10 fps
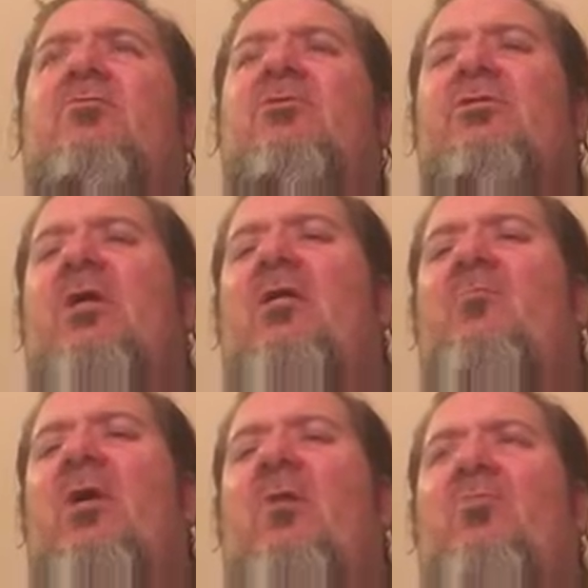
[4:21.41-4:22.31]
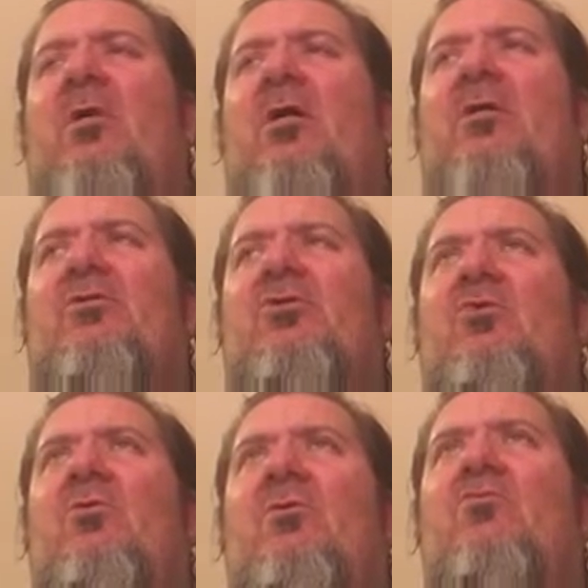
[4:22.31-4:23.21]
We just had a pep rally at
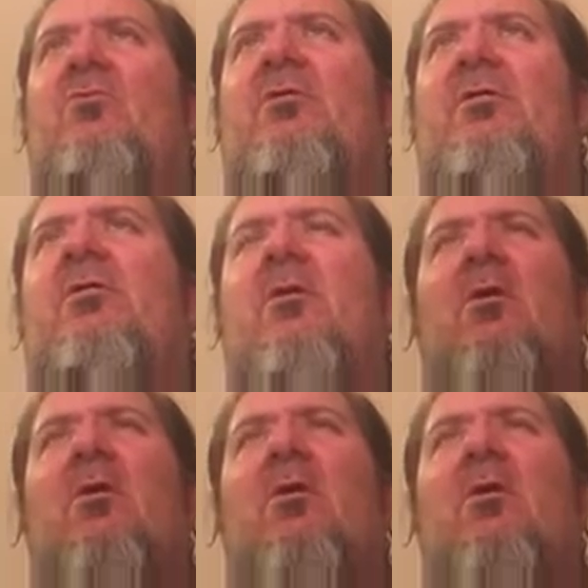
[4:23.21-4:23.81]
school and it really